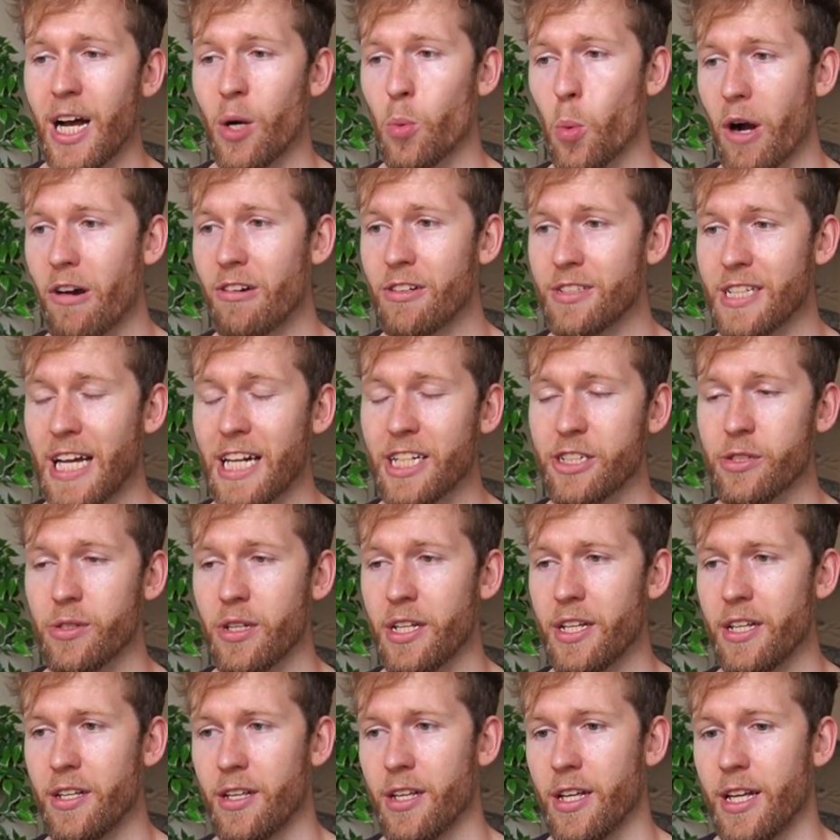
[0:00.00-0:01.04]
Whereas
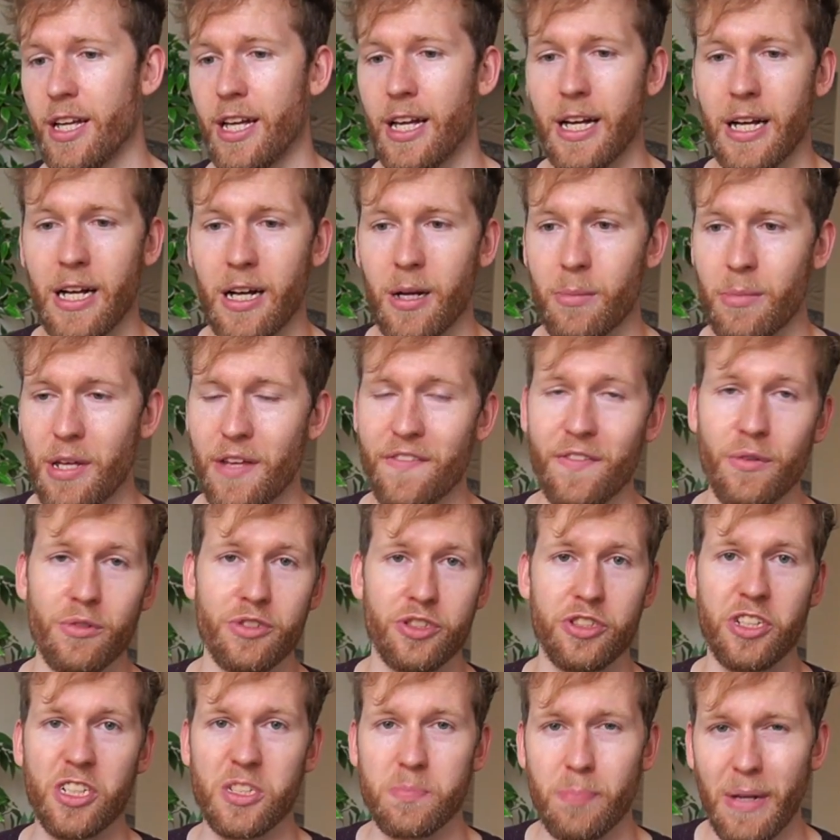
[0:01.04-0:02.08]
actually, if it
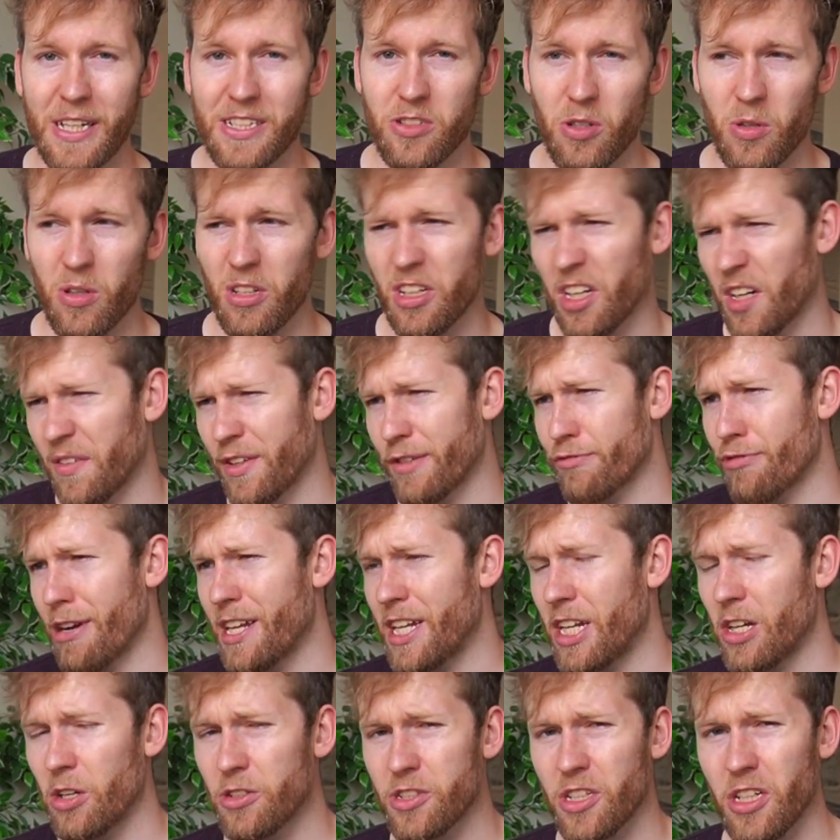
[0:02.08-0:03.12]
was just based on kind of a
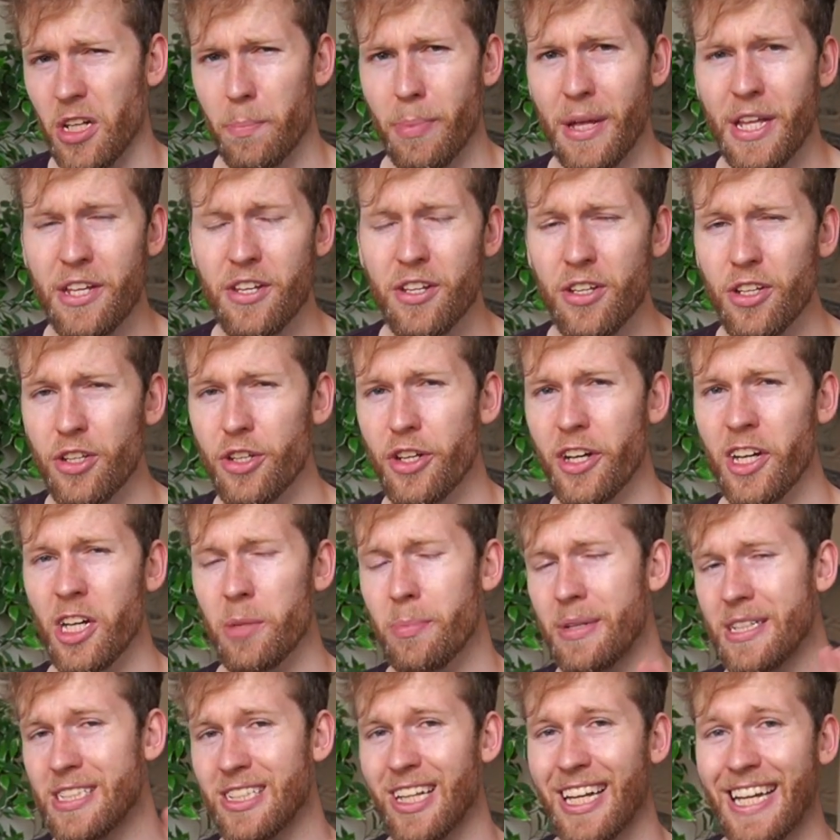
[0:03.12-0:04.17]
radiological opinion, you're going to
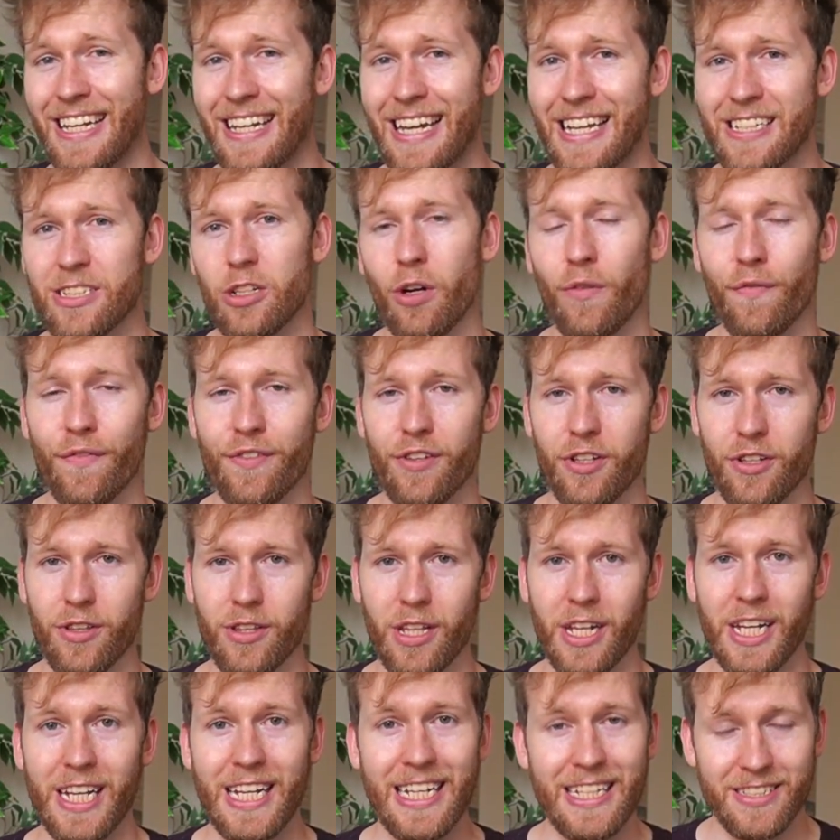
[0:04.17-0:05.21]
be slightly less confident
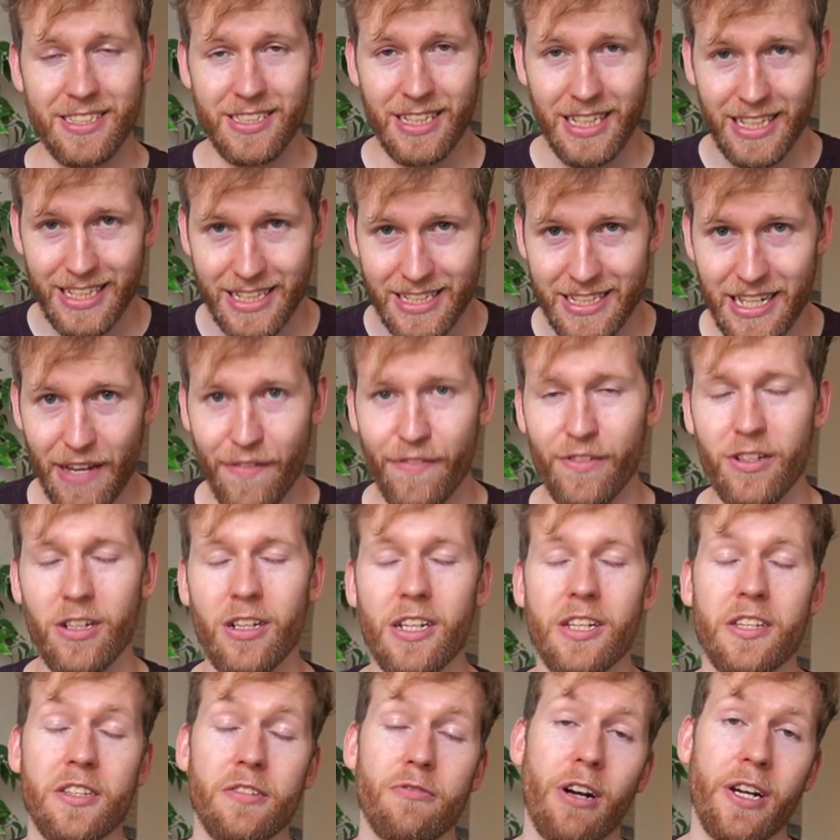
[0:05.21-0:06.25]
that it is
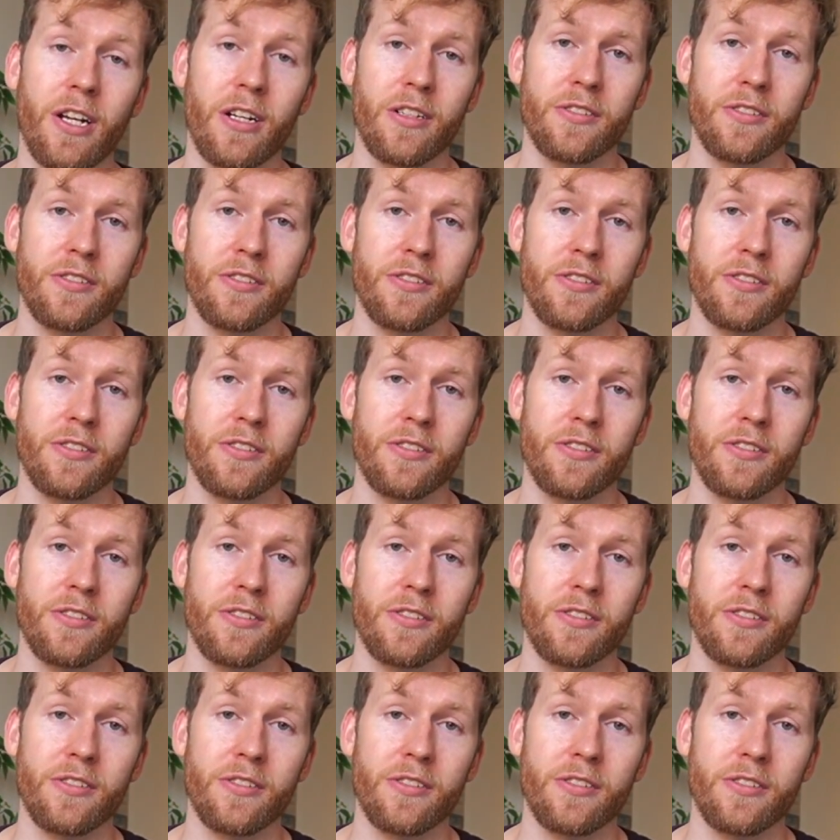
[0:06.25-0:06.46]
definitely the right